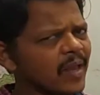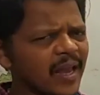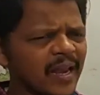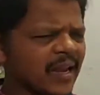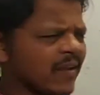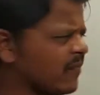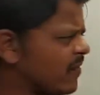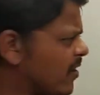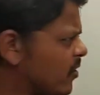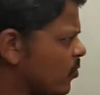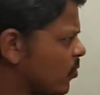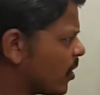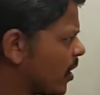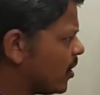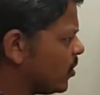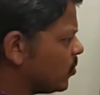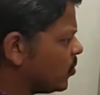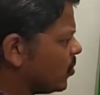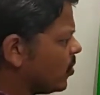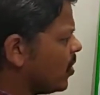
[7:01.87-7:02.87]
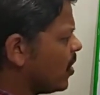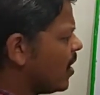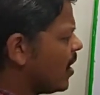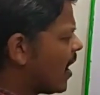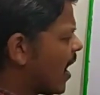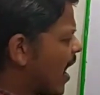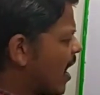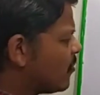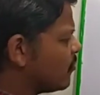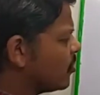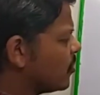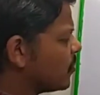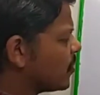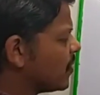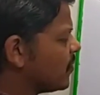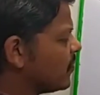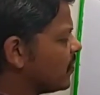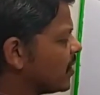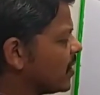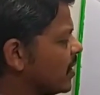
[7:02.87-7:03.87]
any way you can do. I would
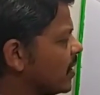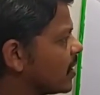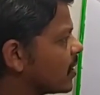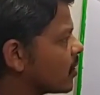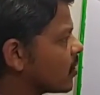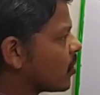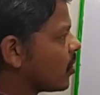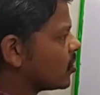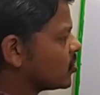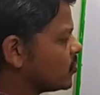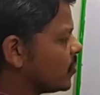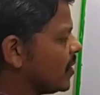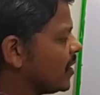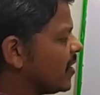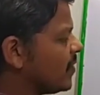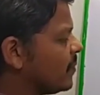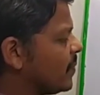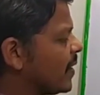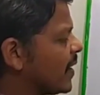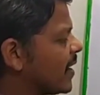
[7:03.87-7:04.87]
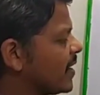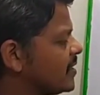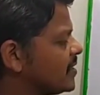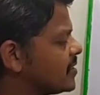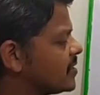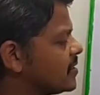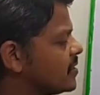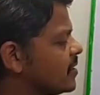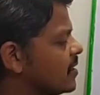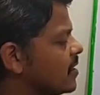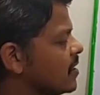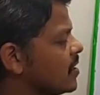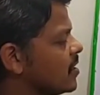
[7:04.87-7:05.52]
prefer here cross multiplication.